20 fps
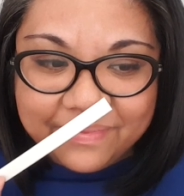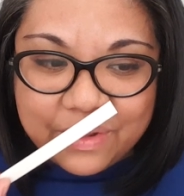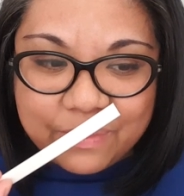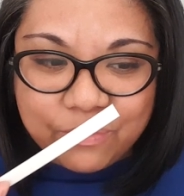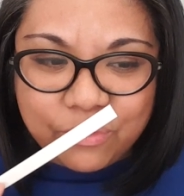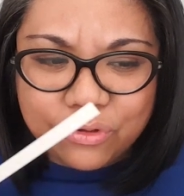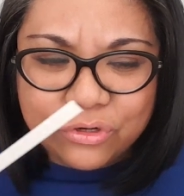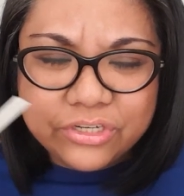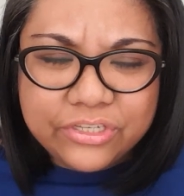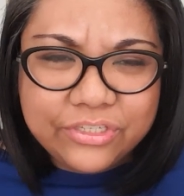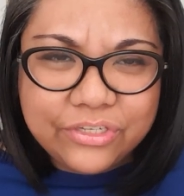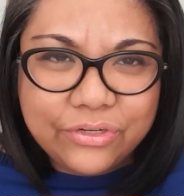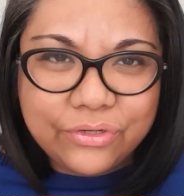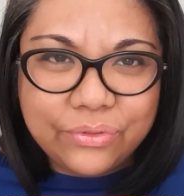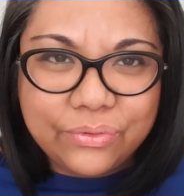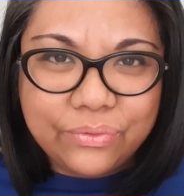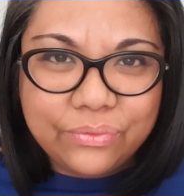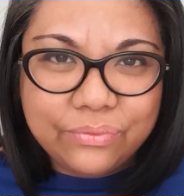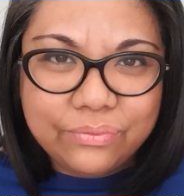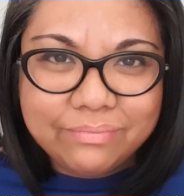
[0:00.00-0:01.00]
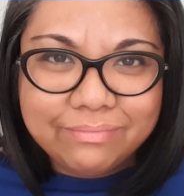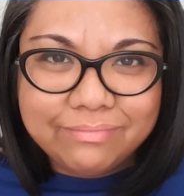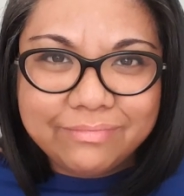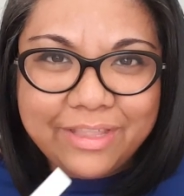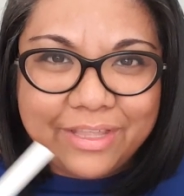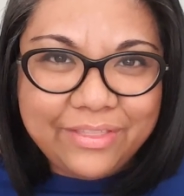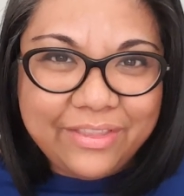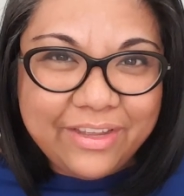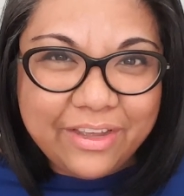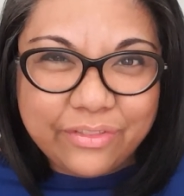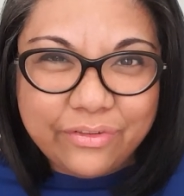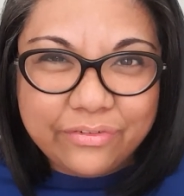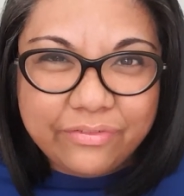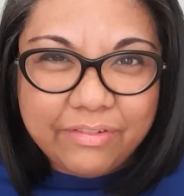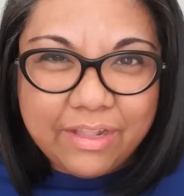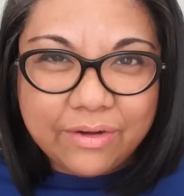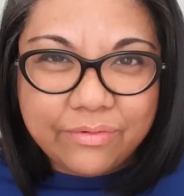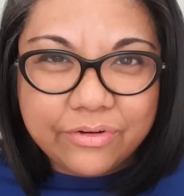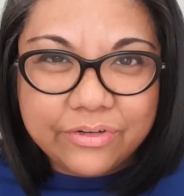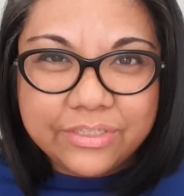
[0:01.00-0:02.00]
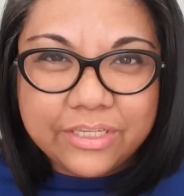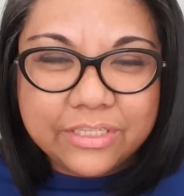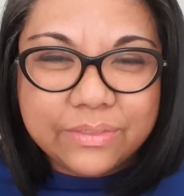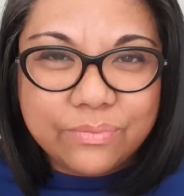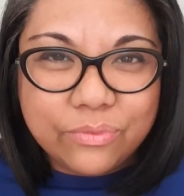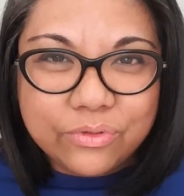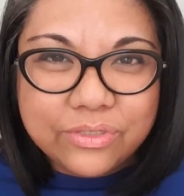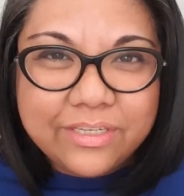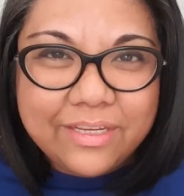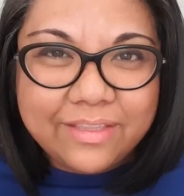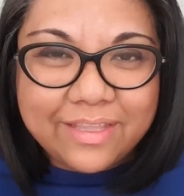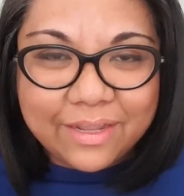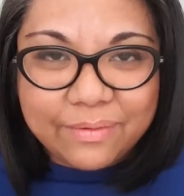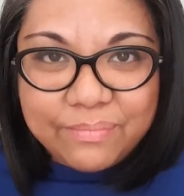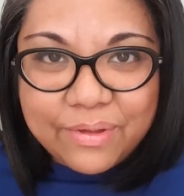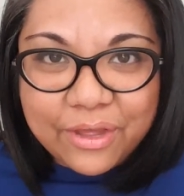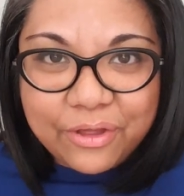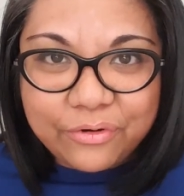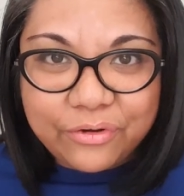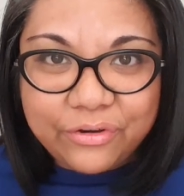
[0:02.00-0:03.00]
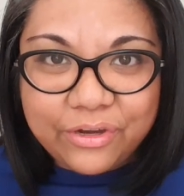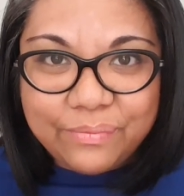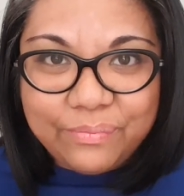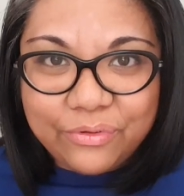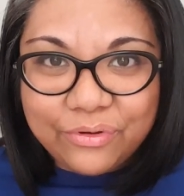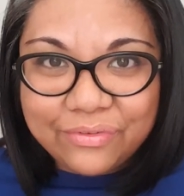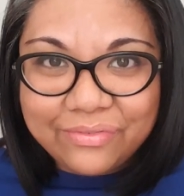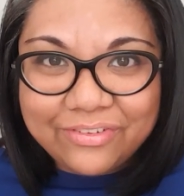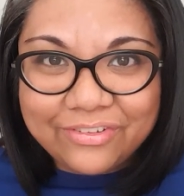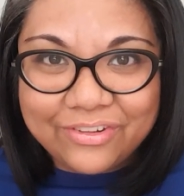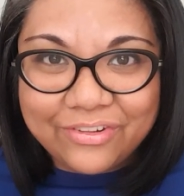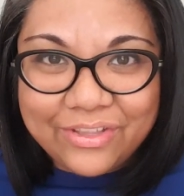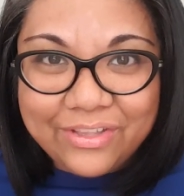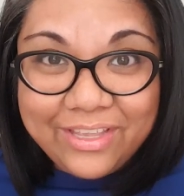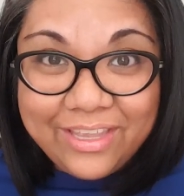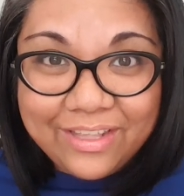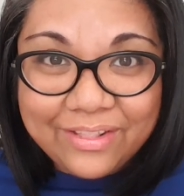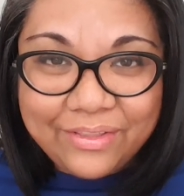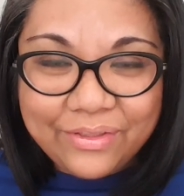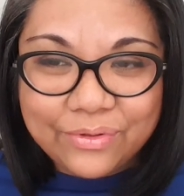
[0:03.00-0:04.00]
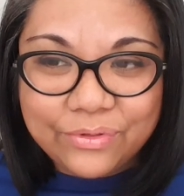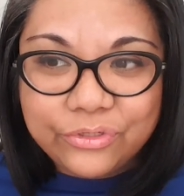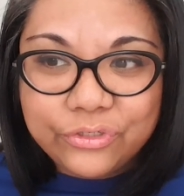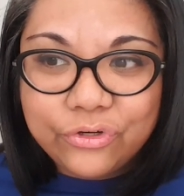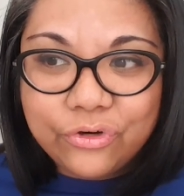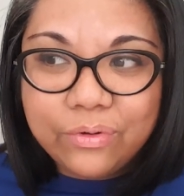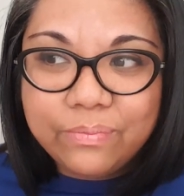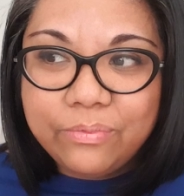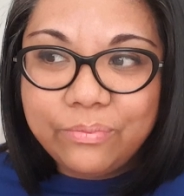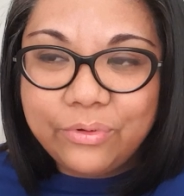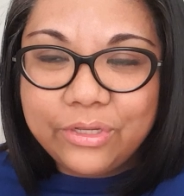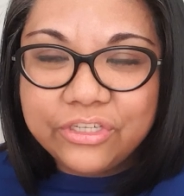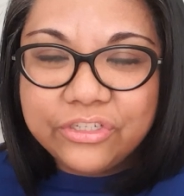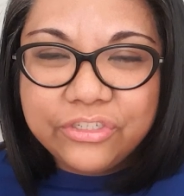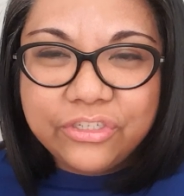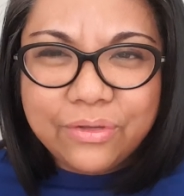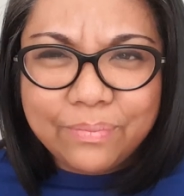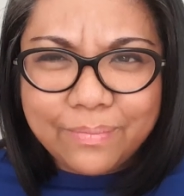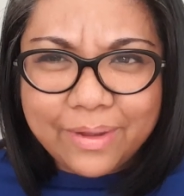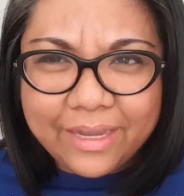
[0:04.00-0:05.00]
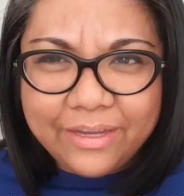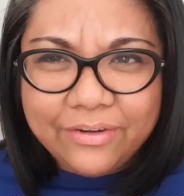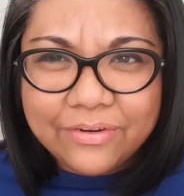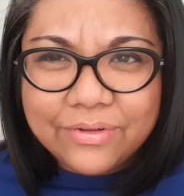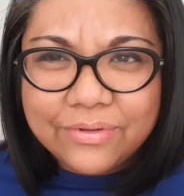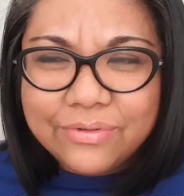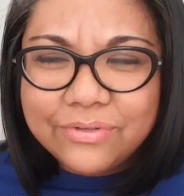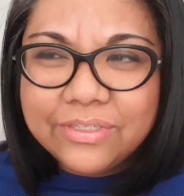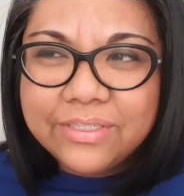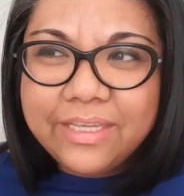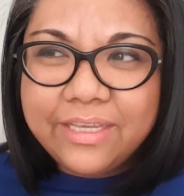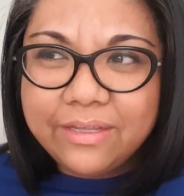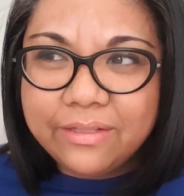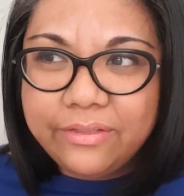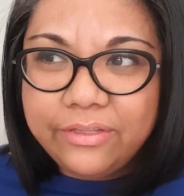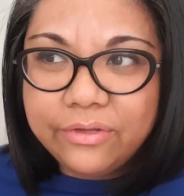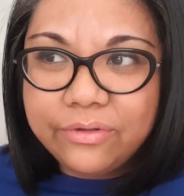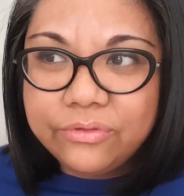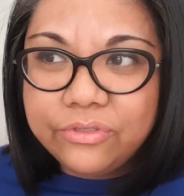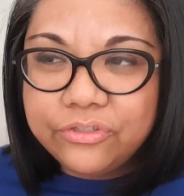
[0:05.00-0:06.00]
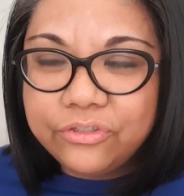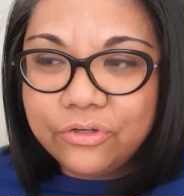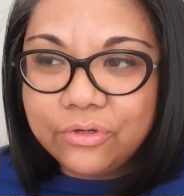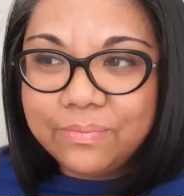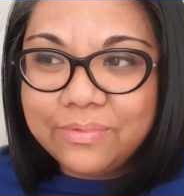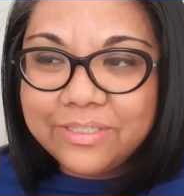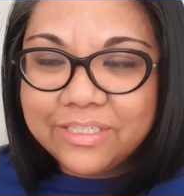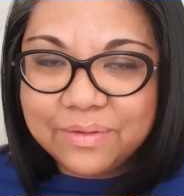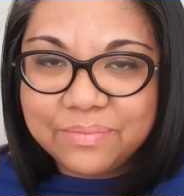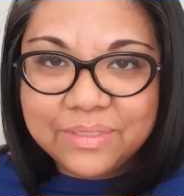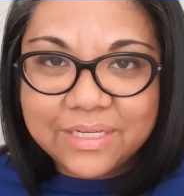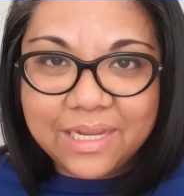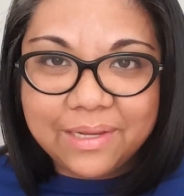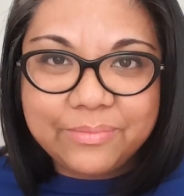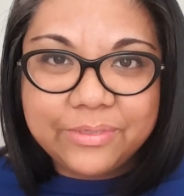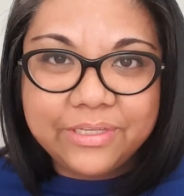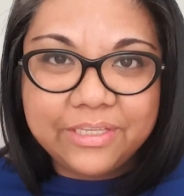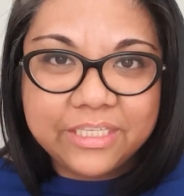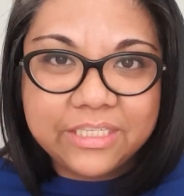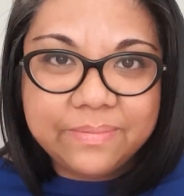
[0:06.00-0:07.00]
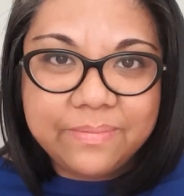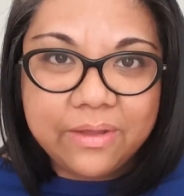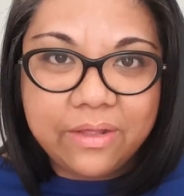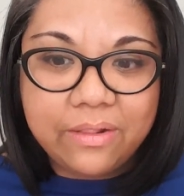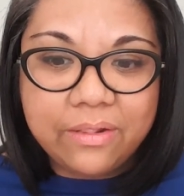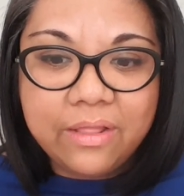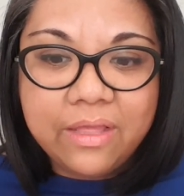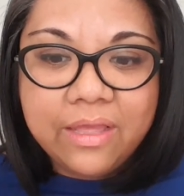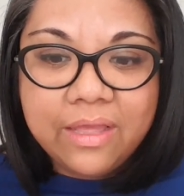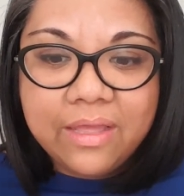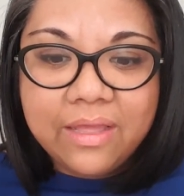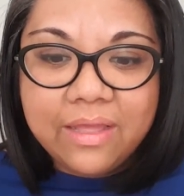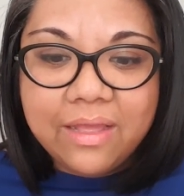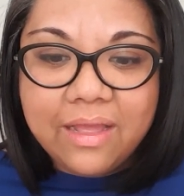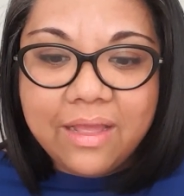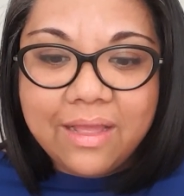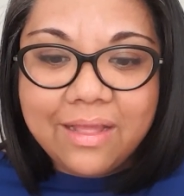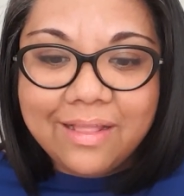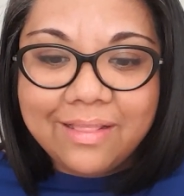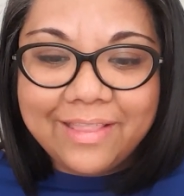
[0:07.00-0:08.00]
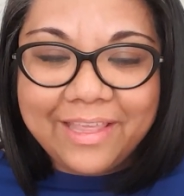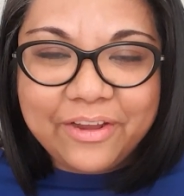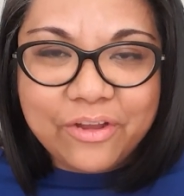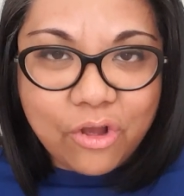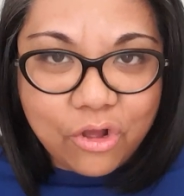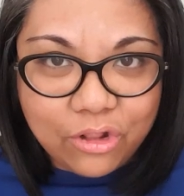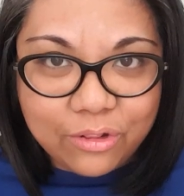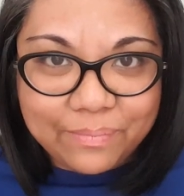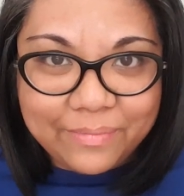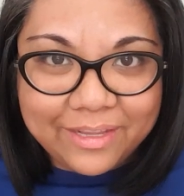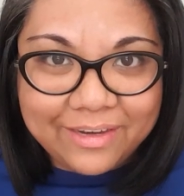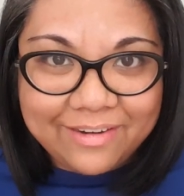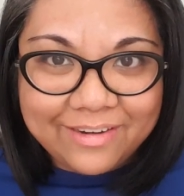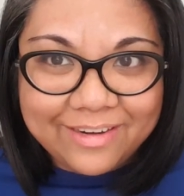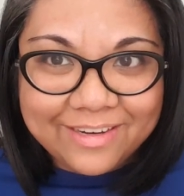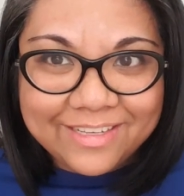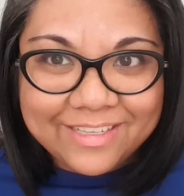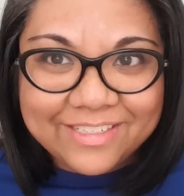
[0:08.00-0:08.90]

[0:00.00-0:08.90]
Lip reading: More so than the other flowers, it's mostly that powdery, beautiful heliotrope, which to my nose, heliotrope sometimes can smell like almond.